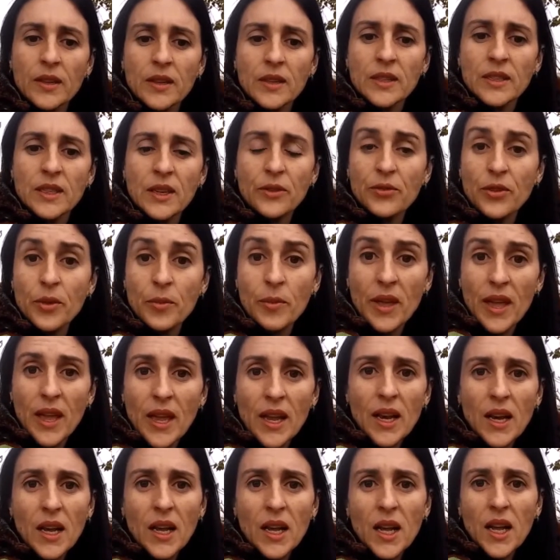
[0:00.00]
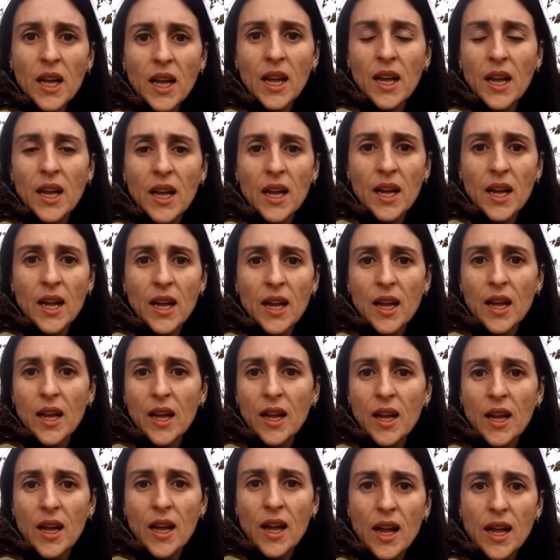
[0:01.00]
The female
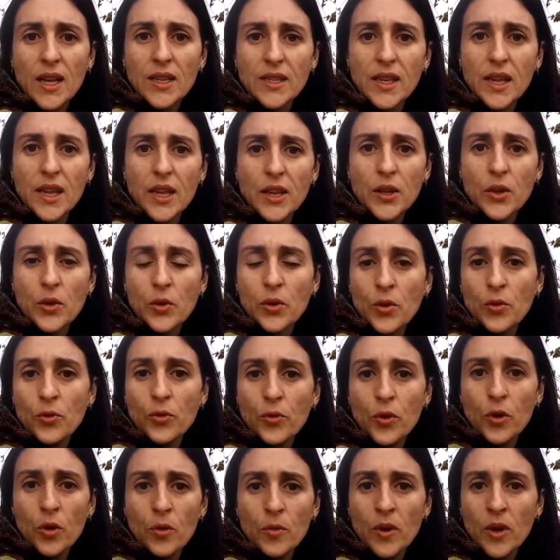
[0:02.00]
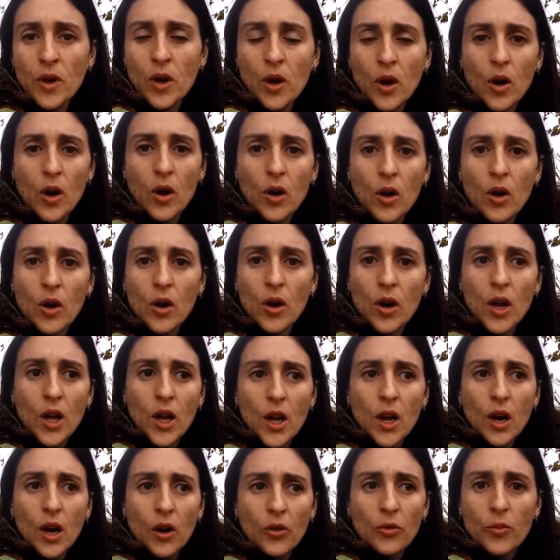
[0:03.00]
has a uniform color
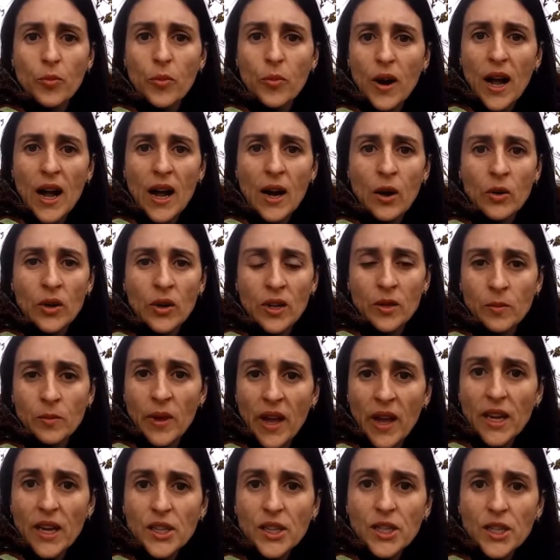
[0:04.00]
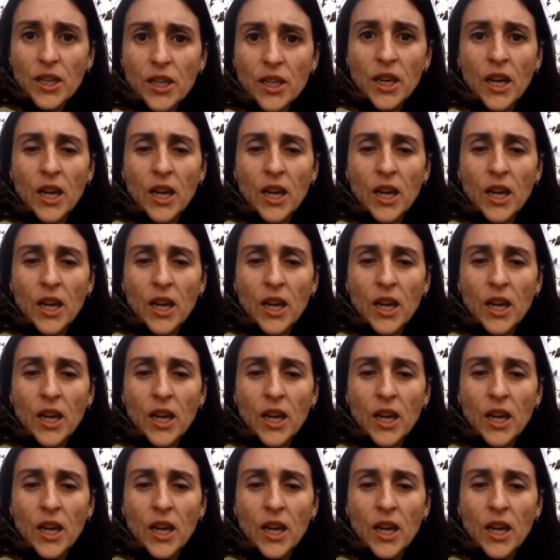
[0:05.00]
of brown and beige,